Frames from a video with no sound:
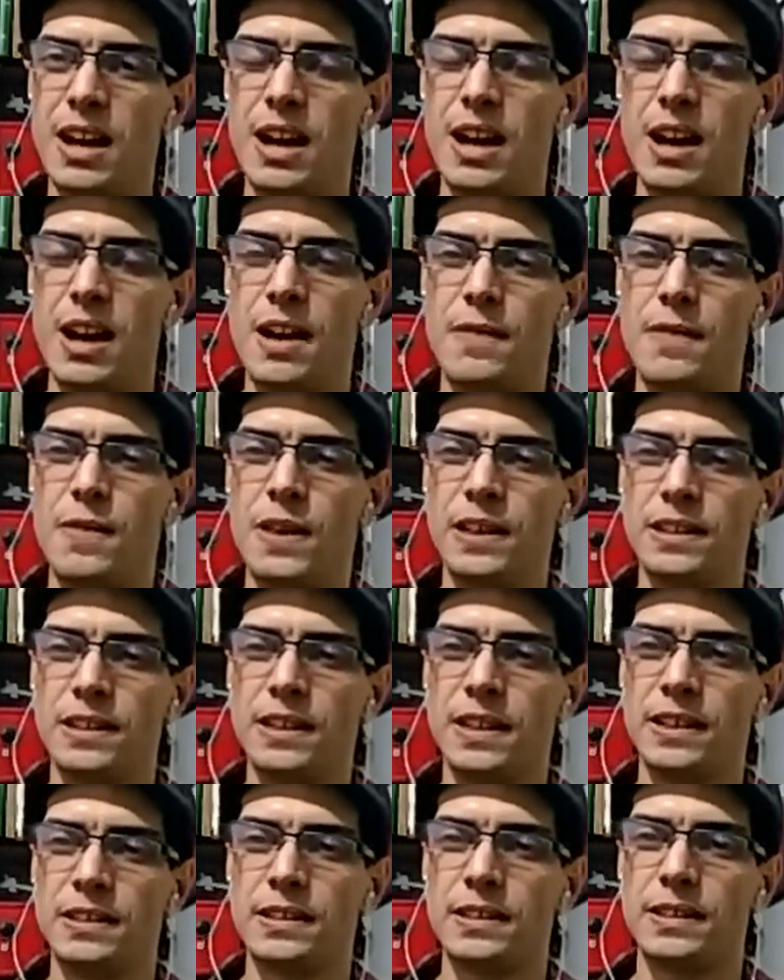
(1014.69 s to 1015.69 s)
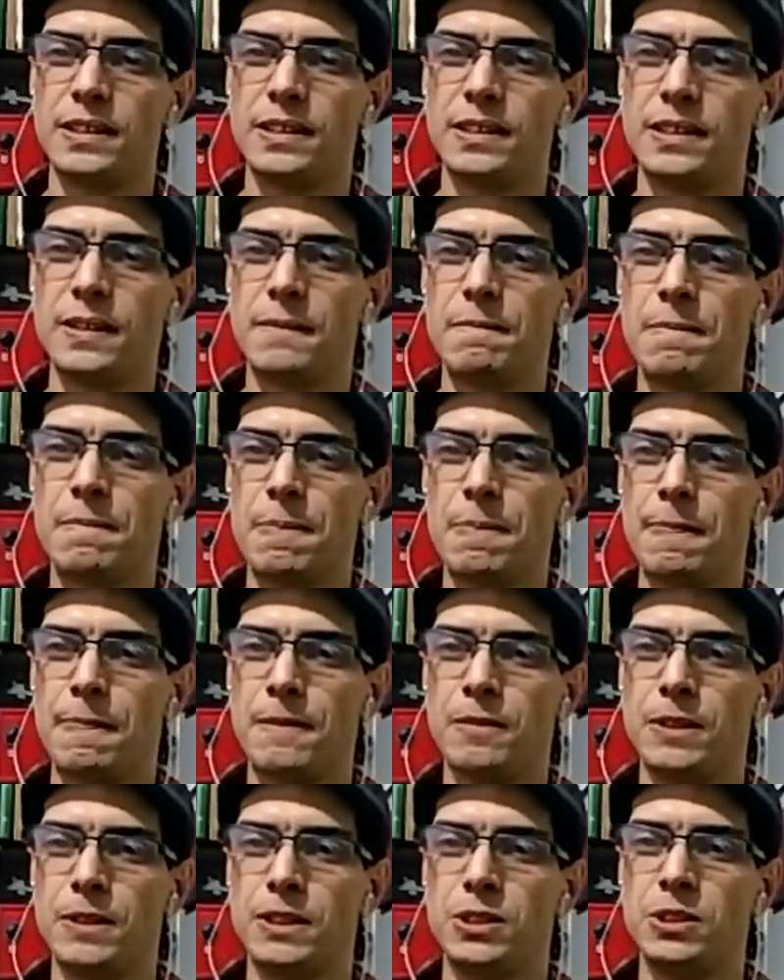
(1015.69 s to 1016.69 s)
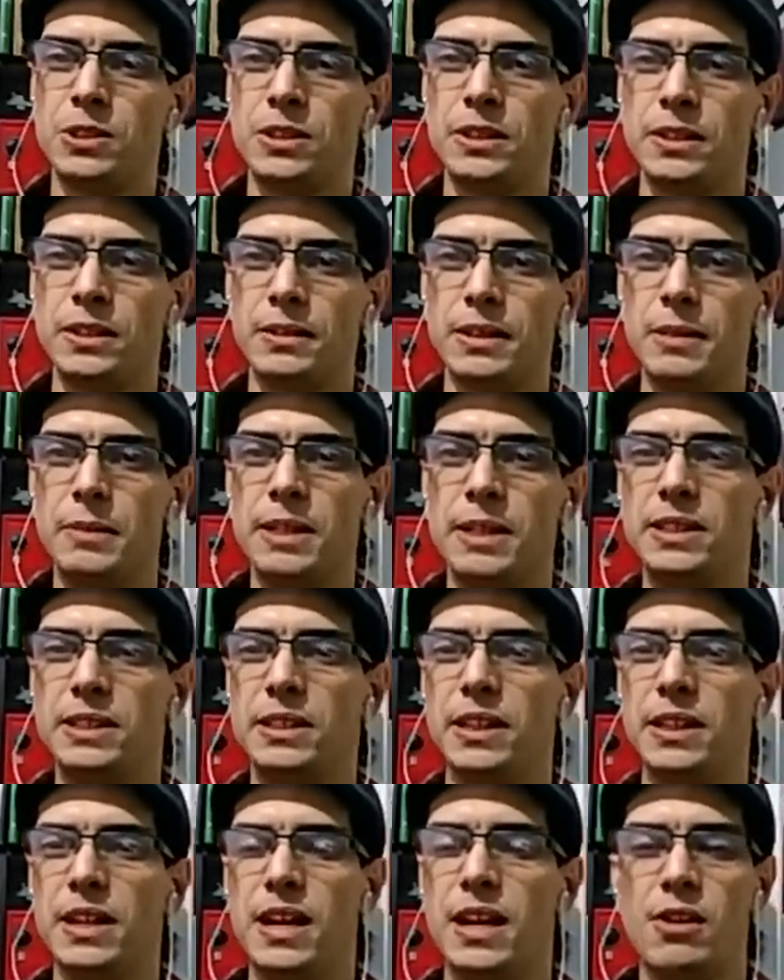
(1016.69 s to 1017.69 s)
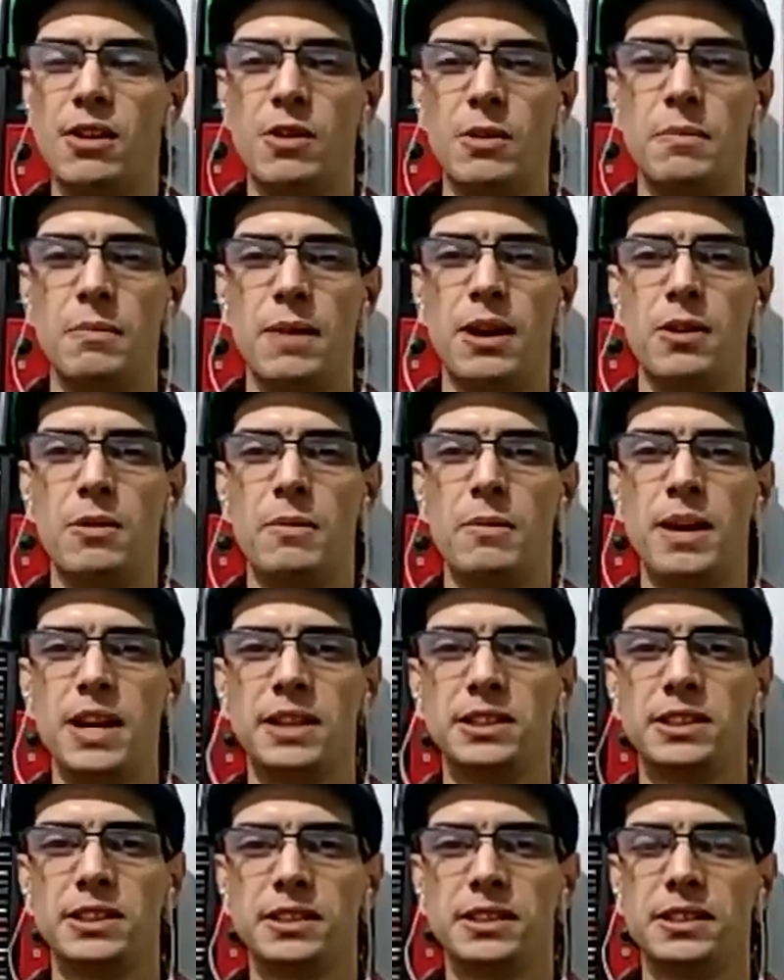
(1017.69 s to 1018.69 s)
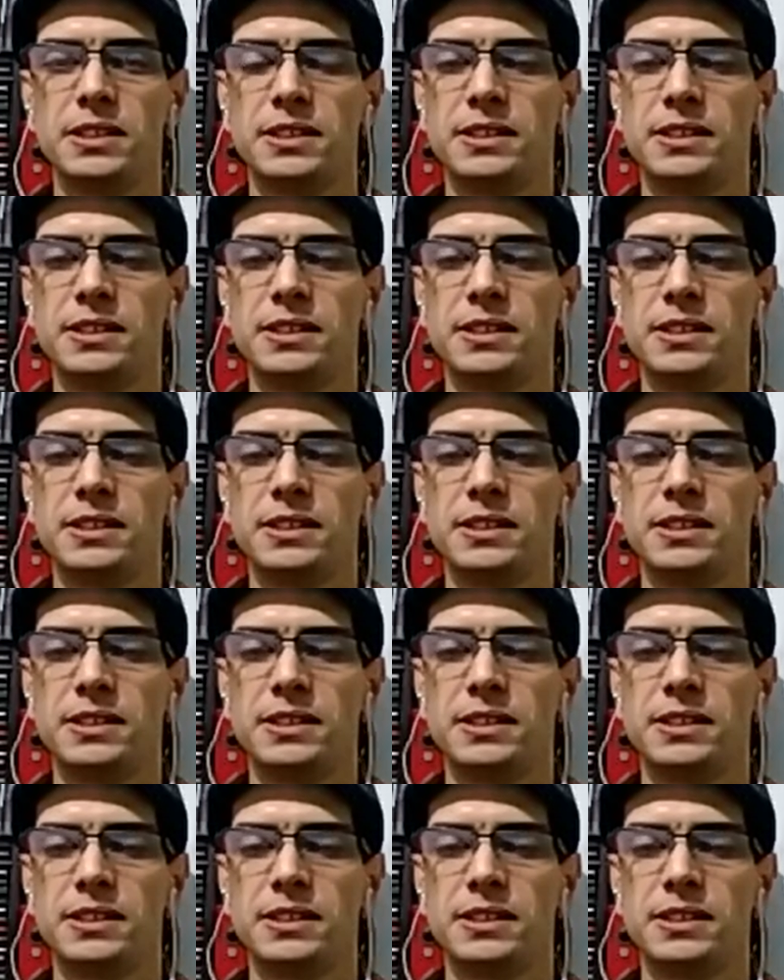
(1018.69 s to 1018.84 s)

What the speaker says: I think that we should limit our minds.